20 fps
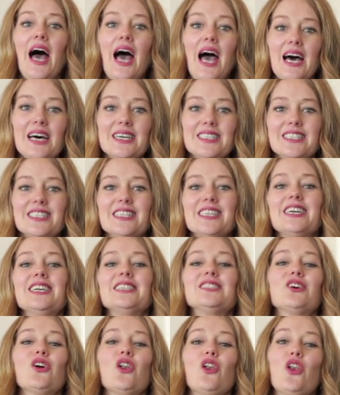and
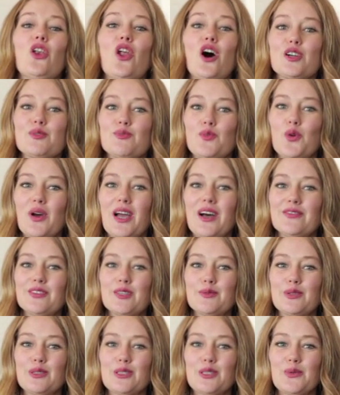it's a lot more
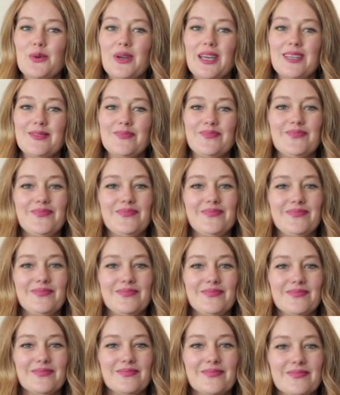comfortable to wear.
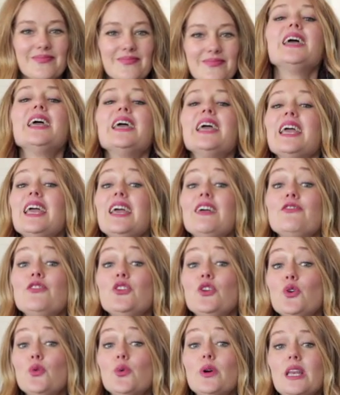If
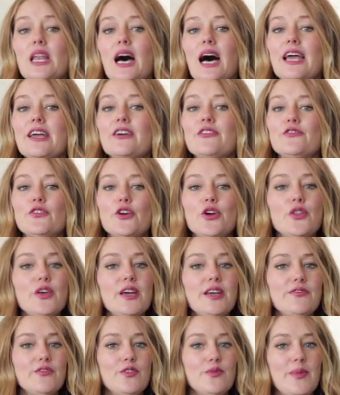you would like further
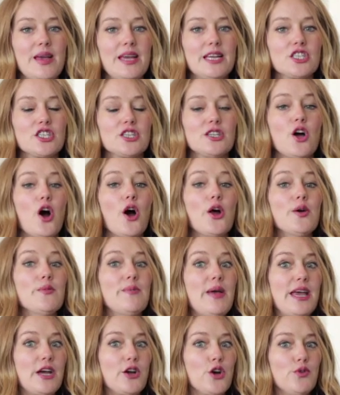information on a
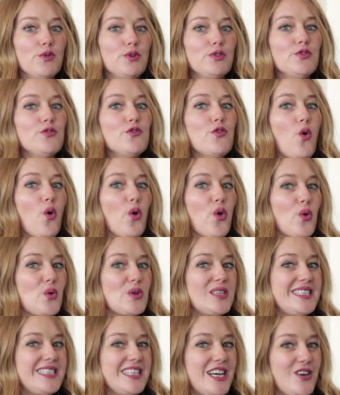makeover for
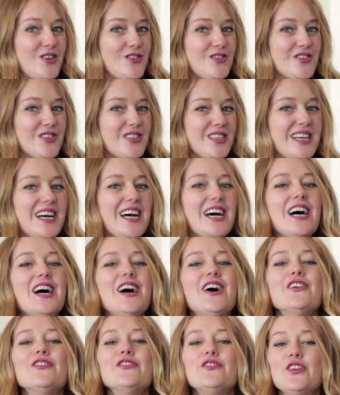yourself,
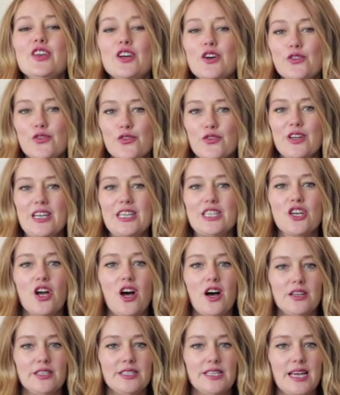feel free to
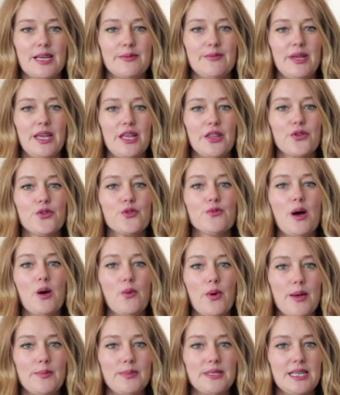contact me through my
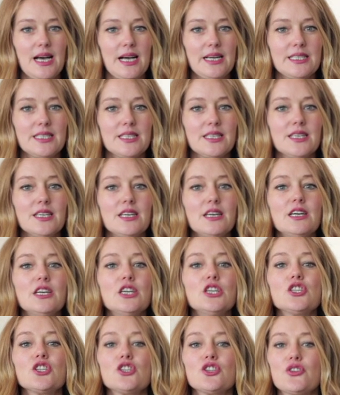website,
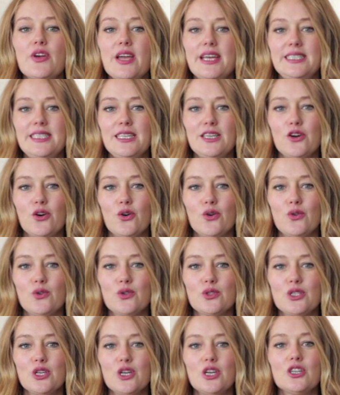
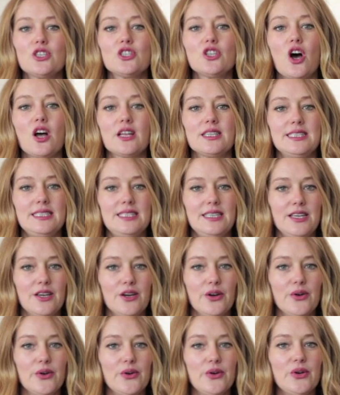
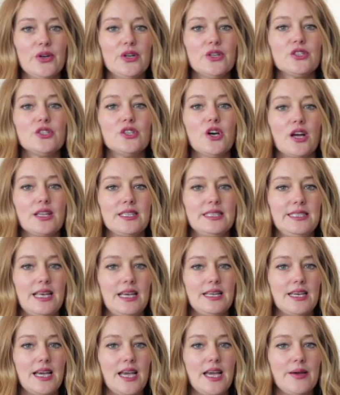
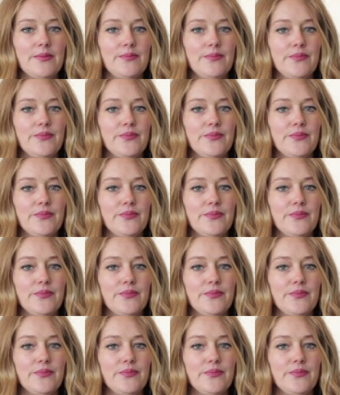tracygold.co.za.